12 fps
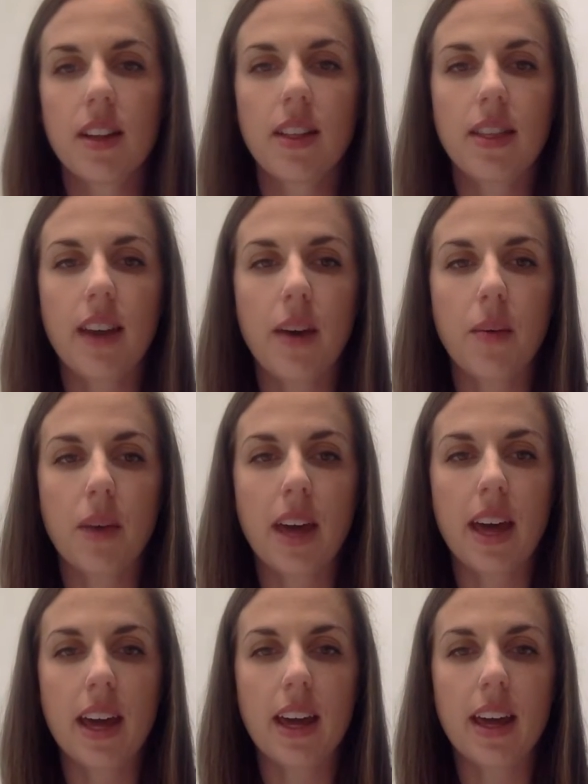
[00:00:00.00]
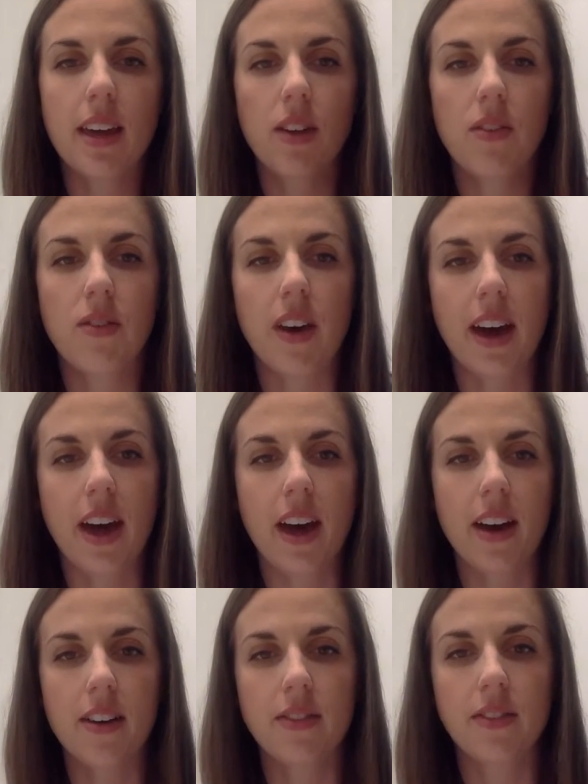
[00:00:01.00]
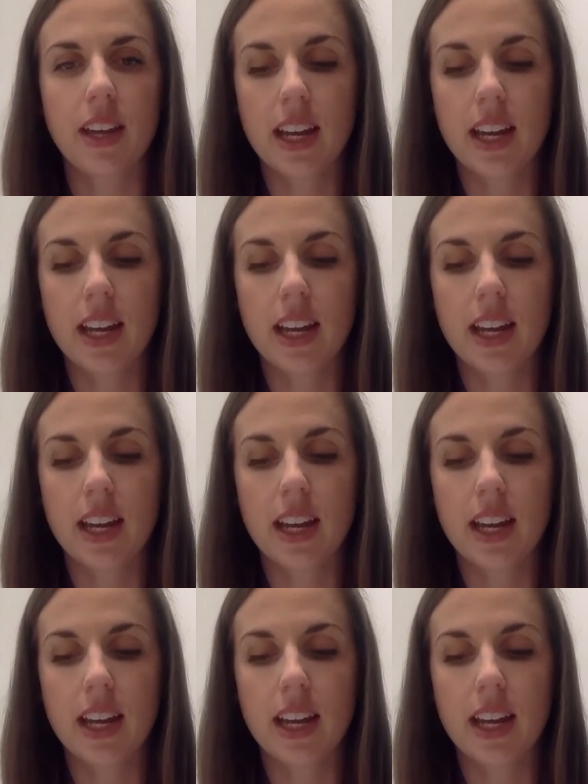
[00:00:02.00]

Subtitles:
that way if I have